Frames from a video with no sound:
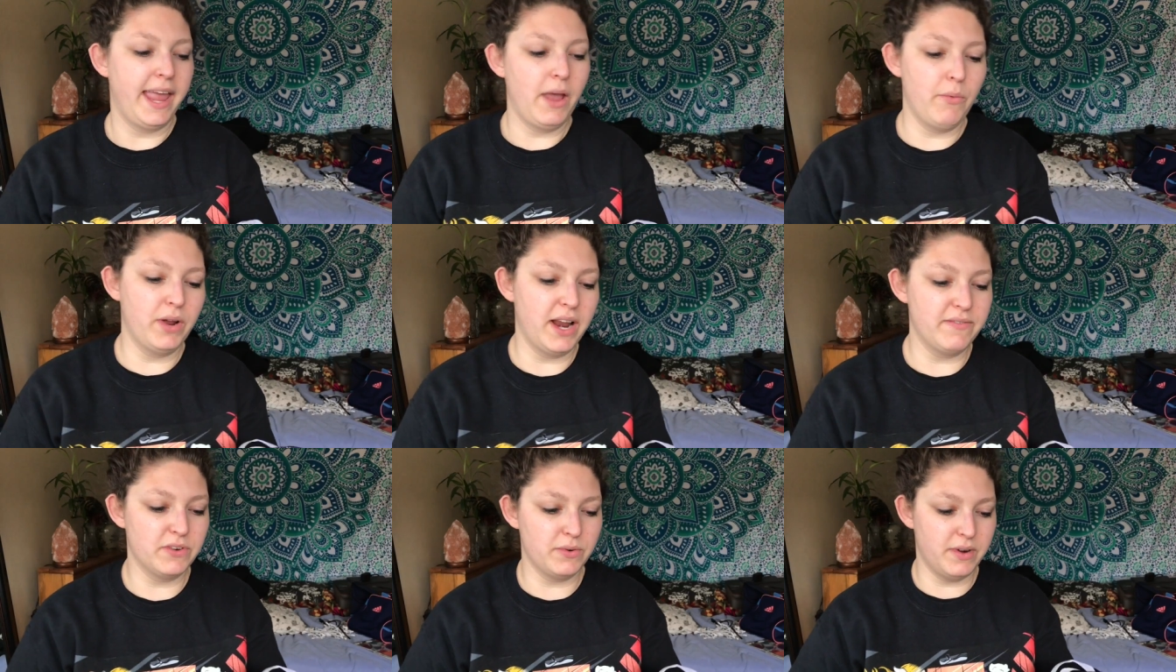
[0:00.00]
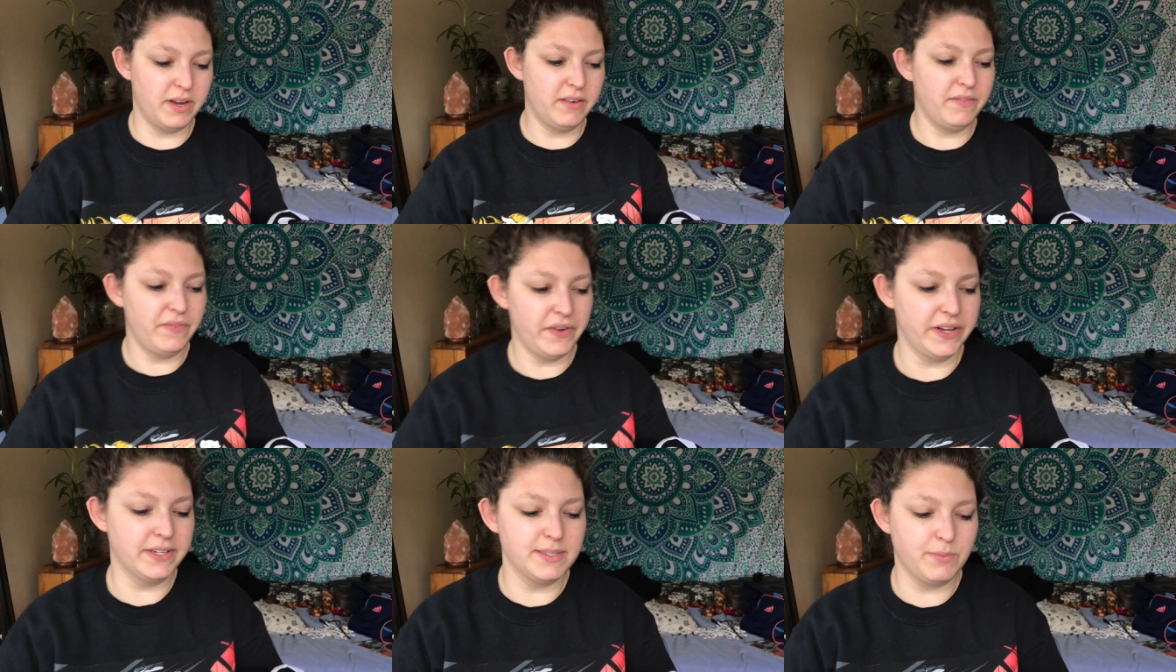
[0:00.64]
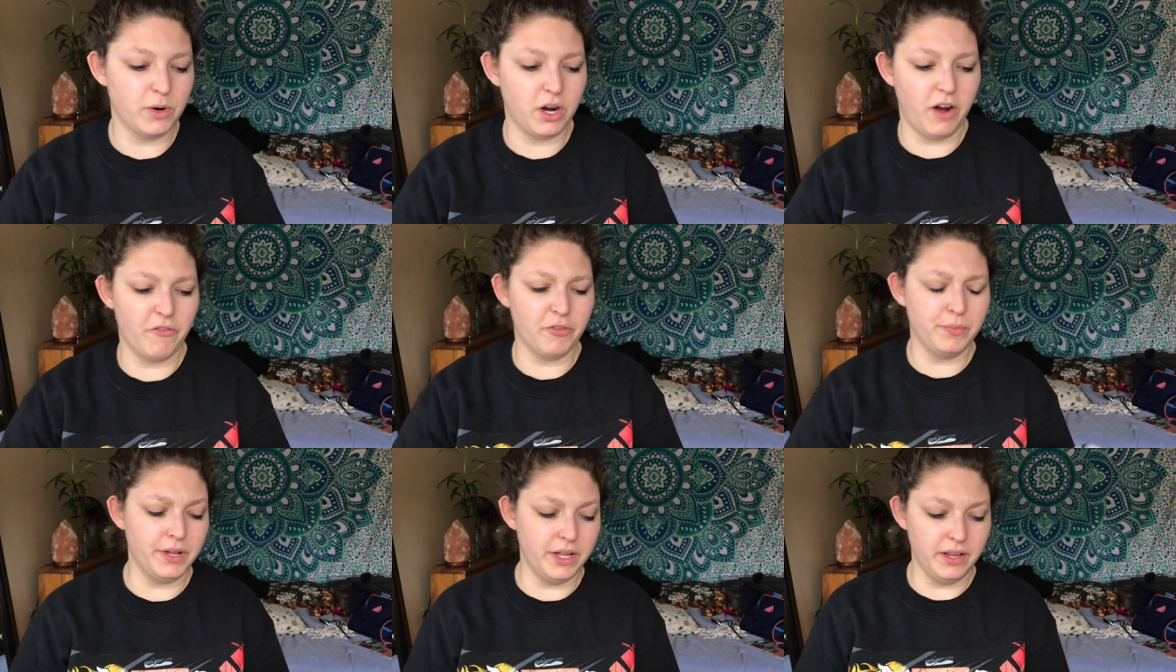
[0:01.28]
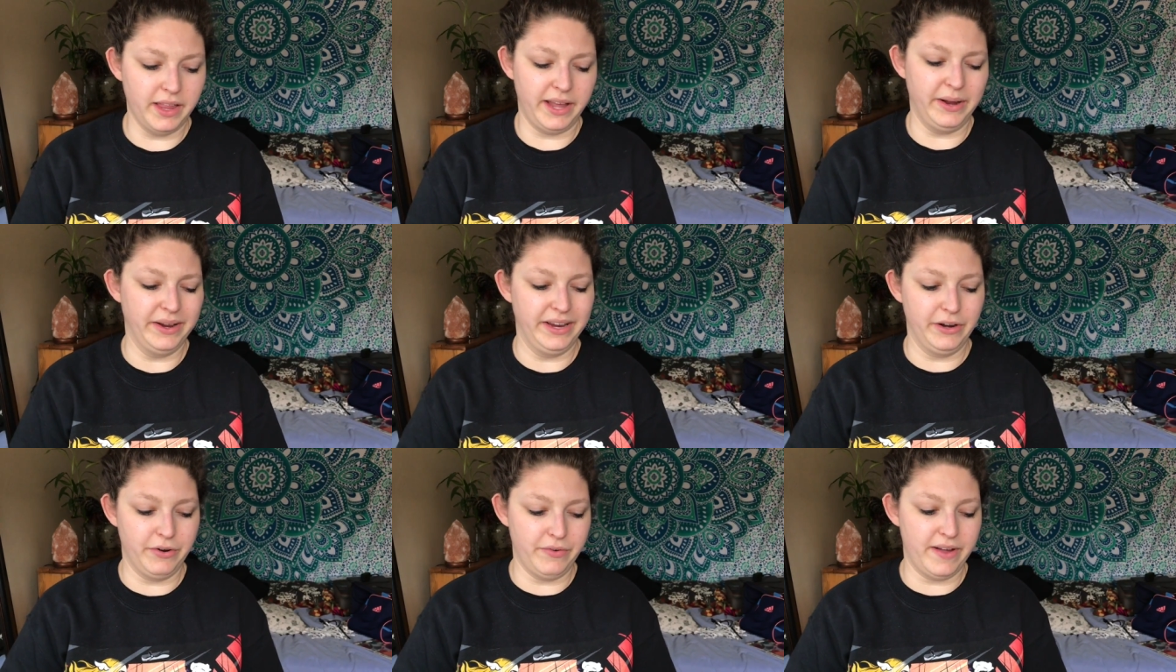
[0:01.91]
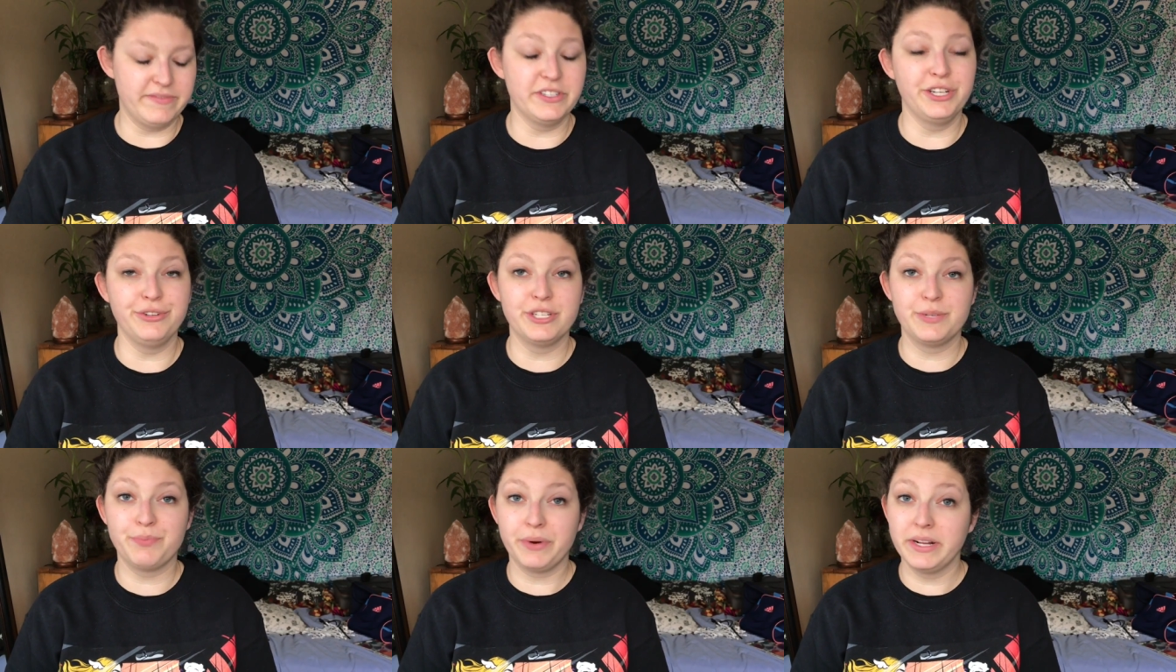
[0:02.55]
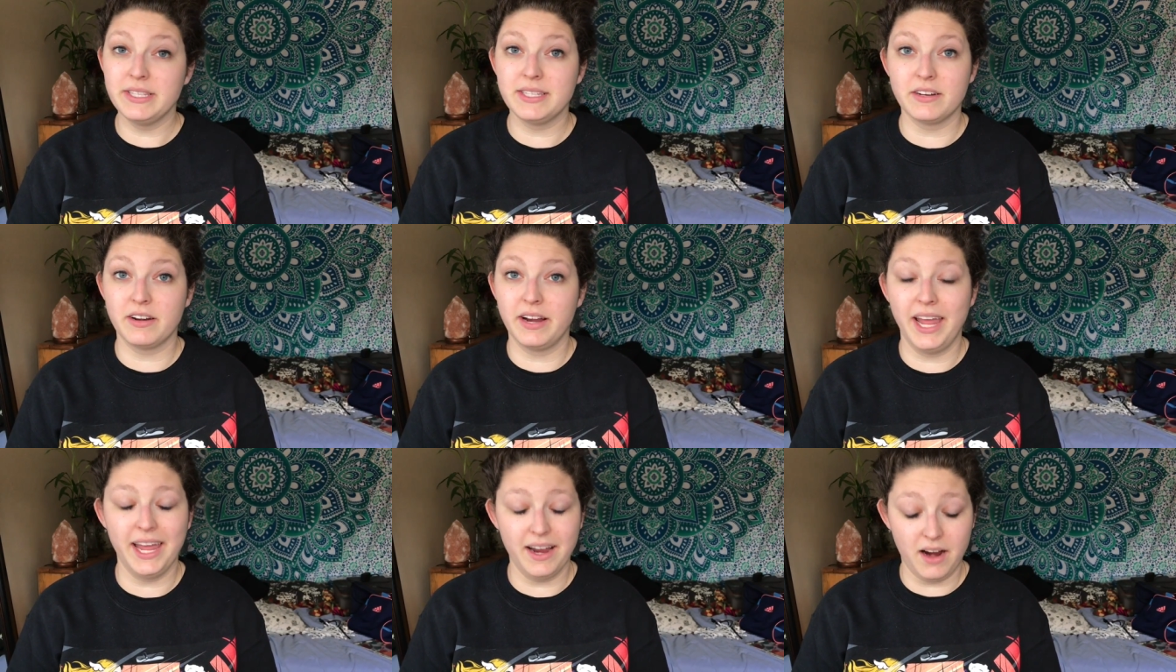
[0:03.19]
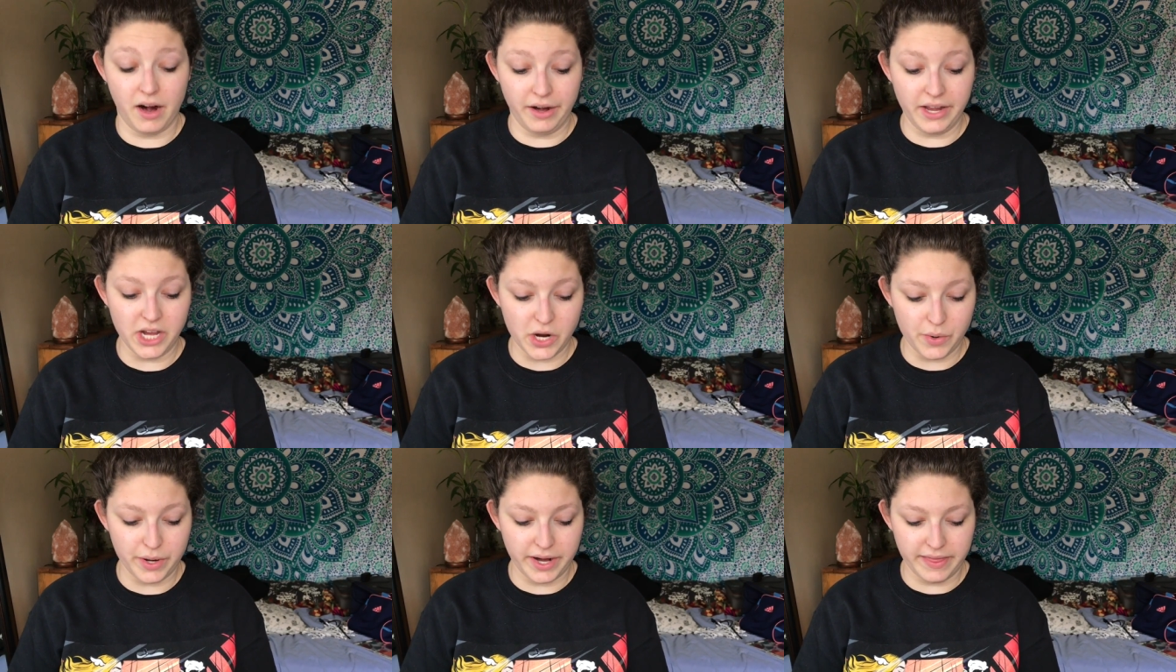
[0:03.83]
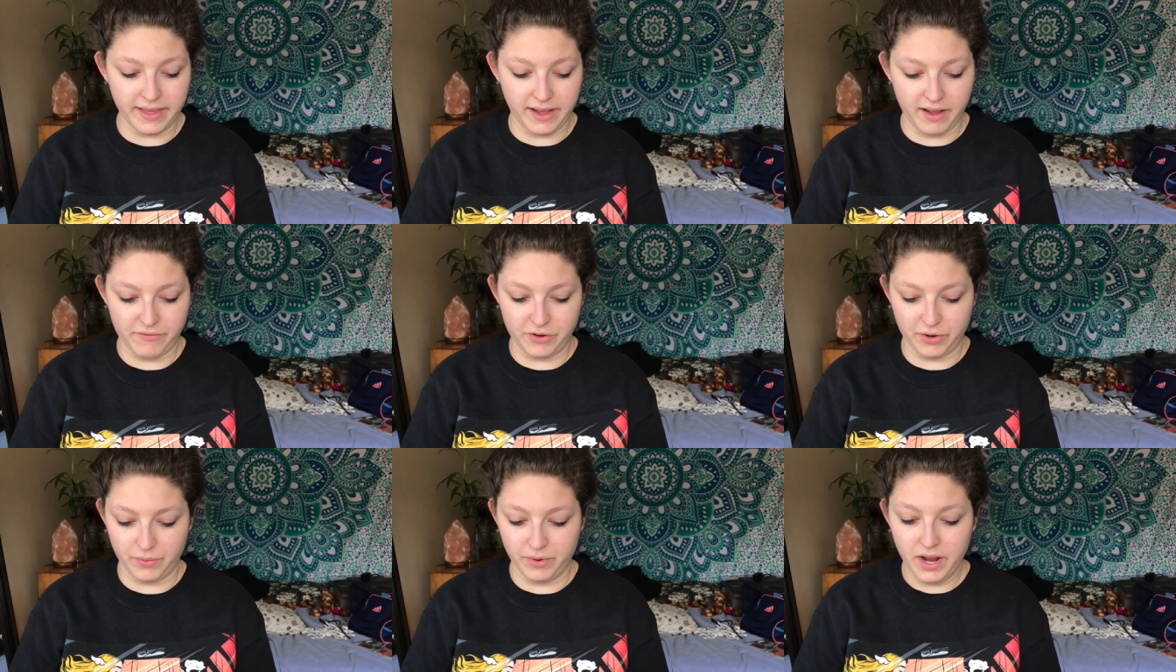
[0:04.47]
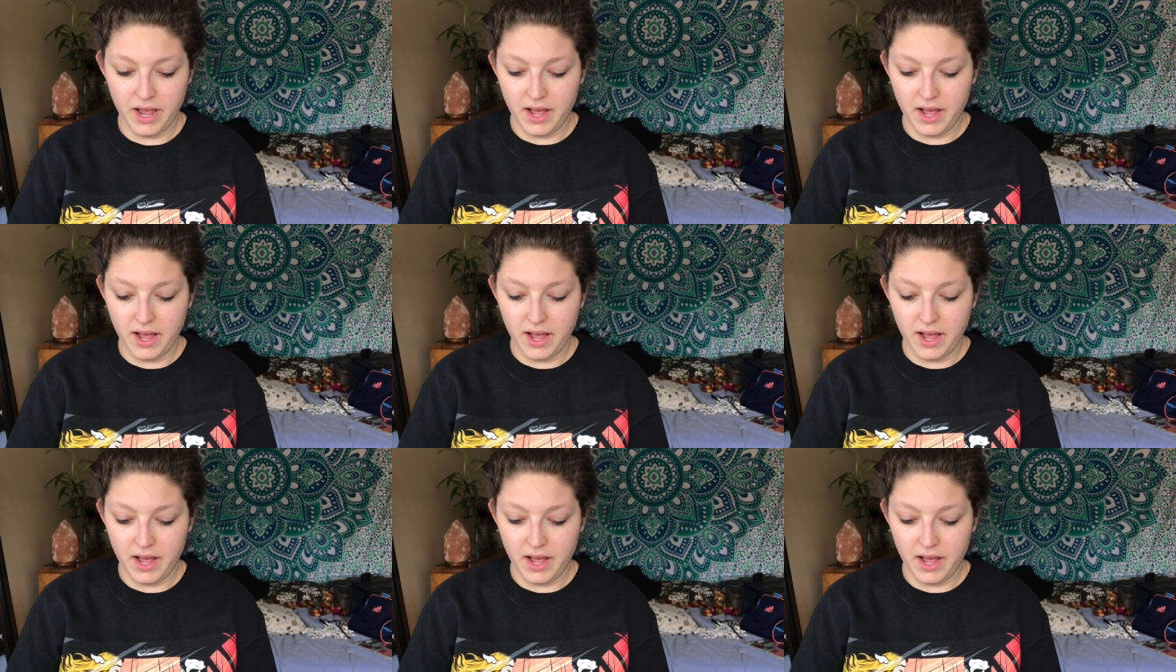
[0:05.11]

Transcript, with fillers: and whatever one feels more comfortable, like, you know, if I have to do sprints or hit cardio or anything after